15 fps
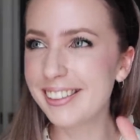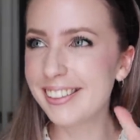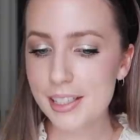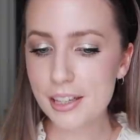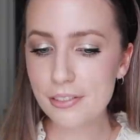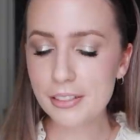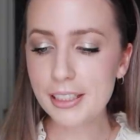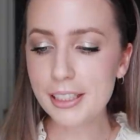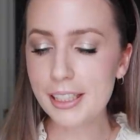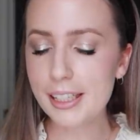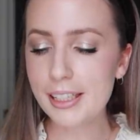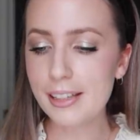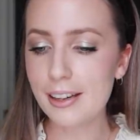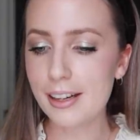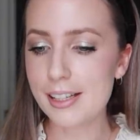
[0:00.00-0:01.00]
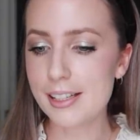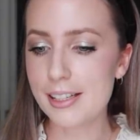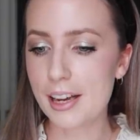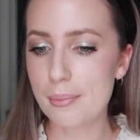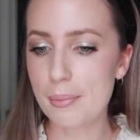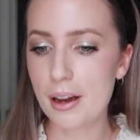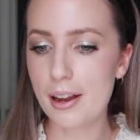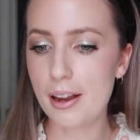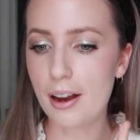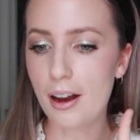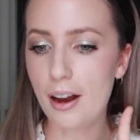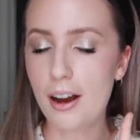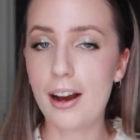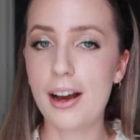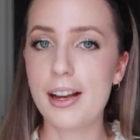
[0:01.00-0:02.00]
Definitely I say my
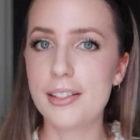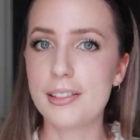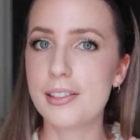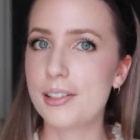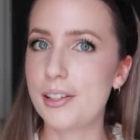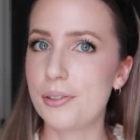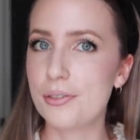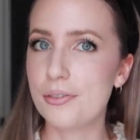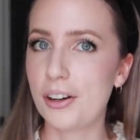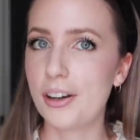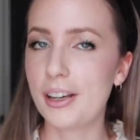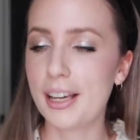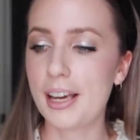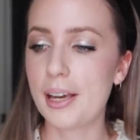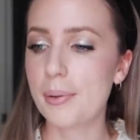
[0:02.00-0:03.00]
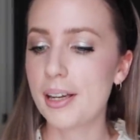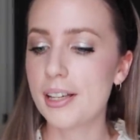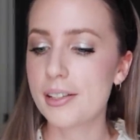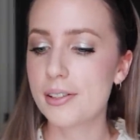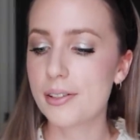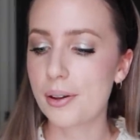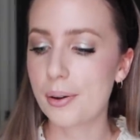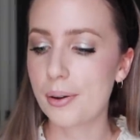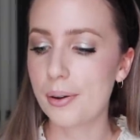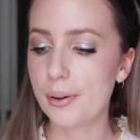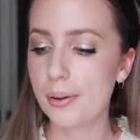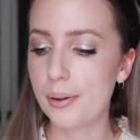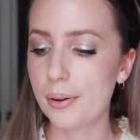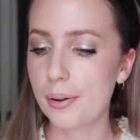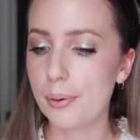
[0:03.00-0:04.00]
eyes still very Kiwi,
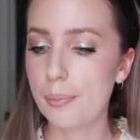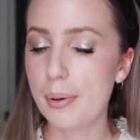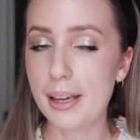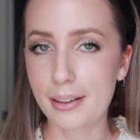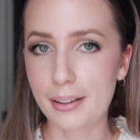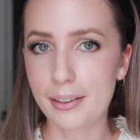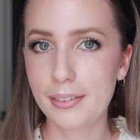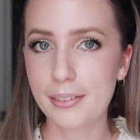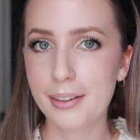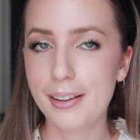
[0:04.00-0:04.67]
so pink,